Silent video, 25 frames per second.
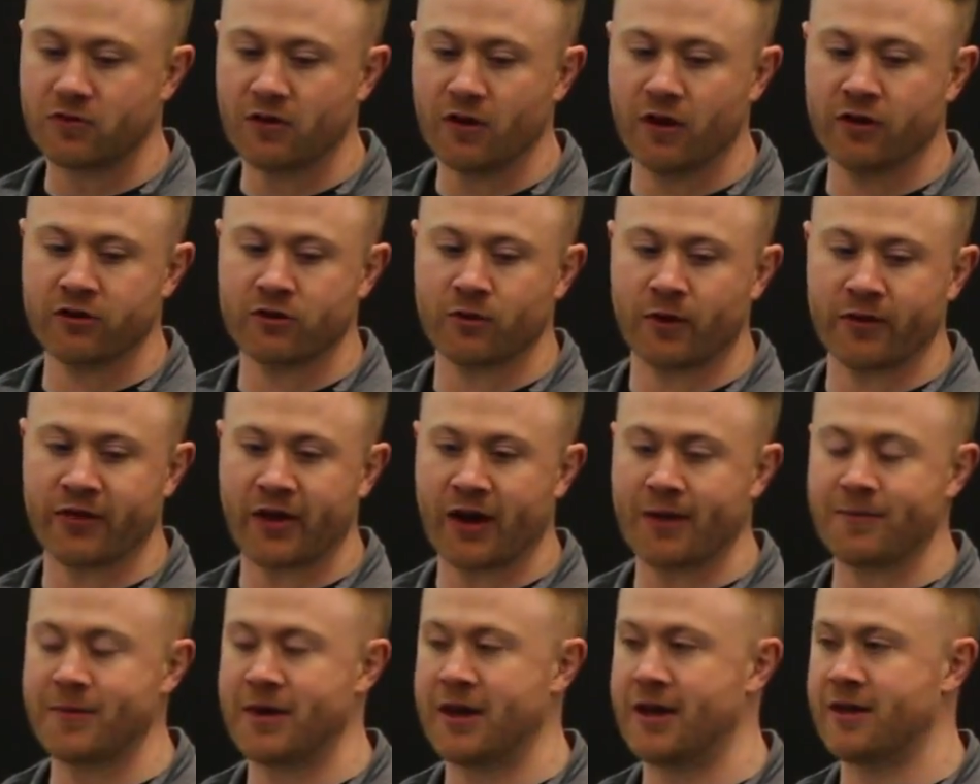And so what
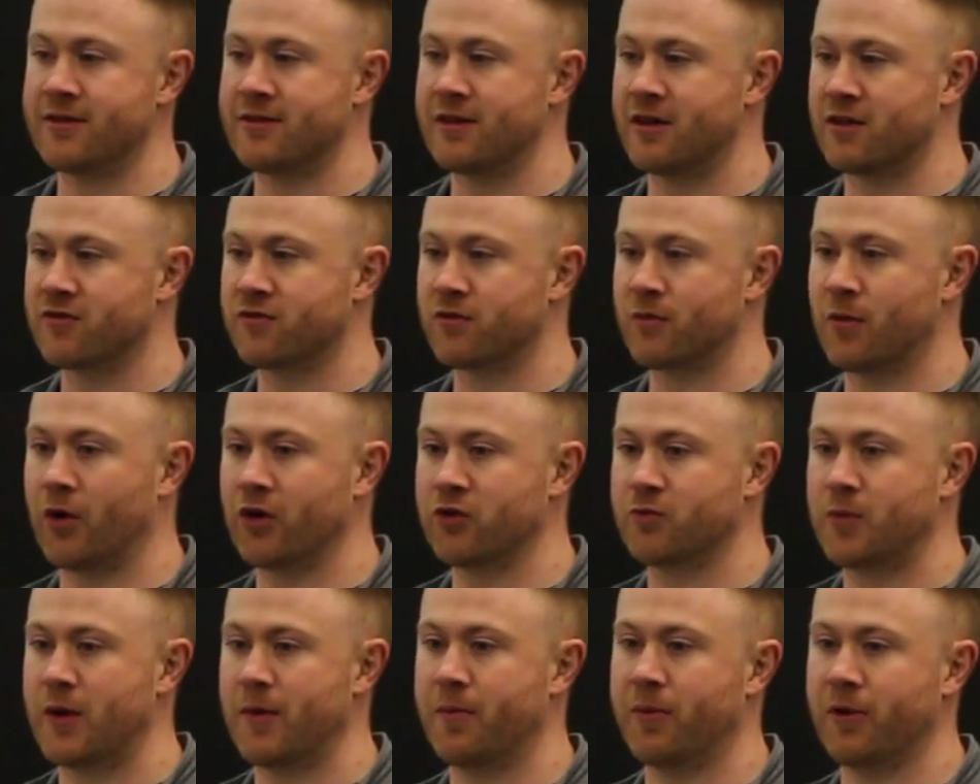that means is, for
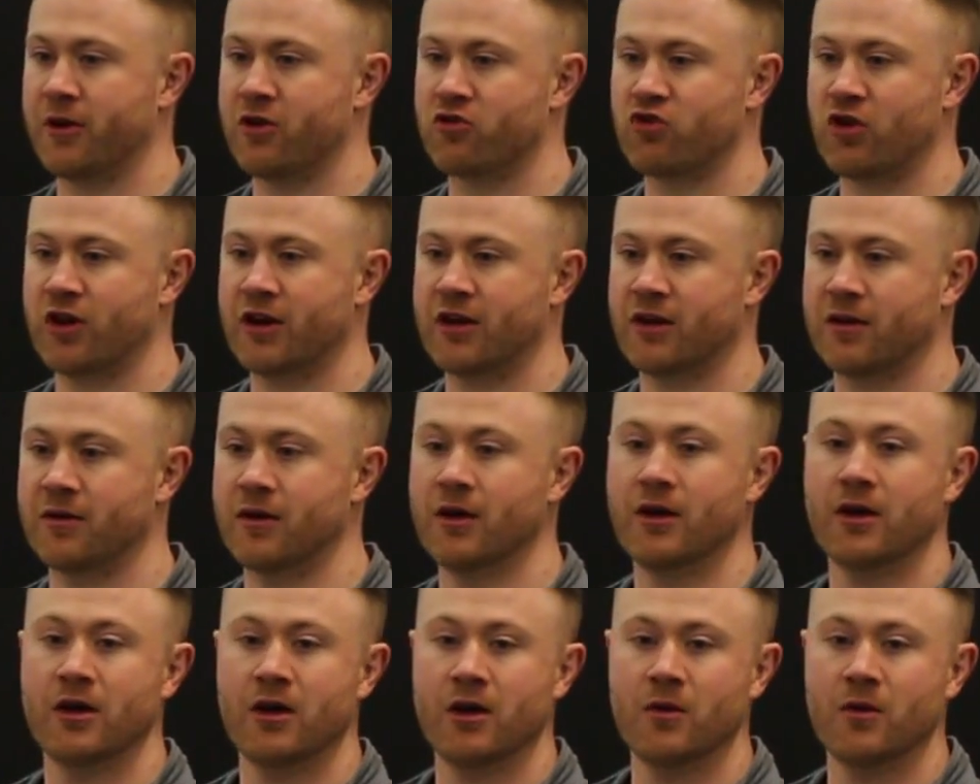most people, you're drinking